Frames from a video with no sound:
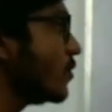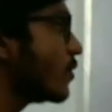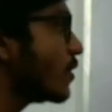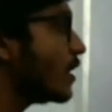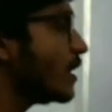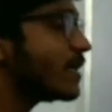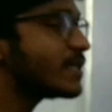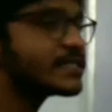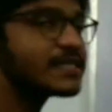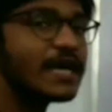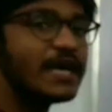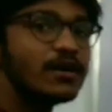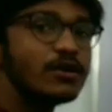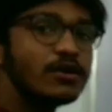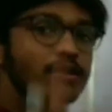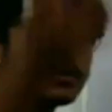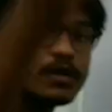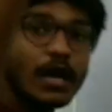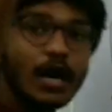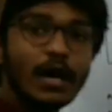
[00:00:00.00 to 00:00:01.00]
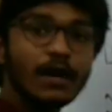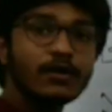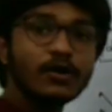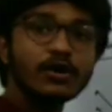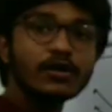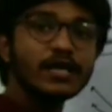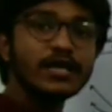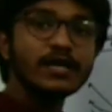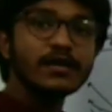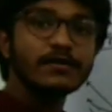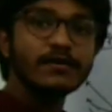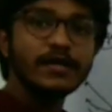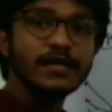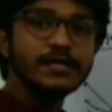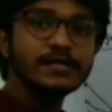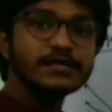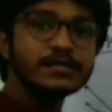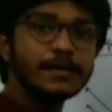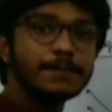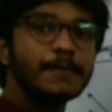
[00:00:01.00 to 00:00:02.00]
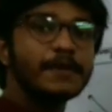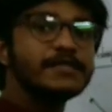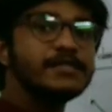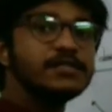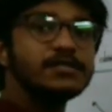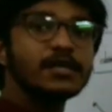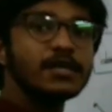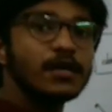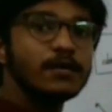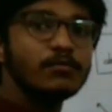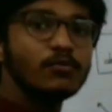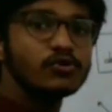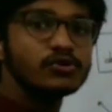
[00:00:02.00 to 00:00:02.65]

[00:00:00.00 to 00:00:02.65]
nucleus can not increase the precessional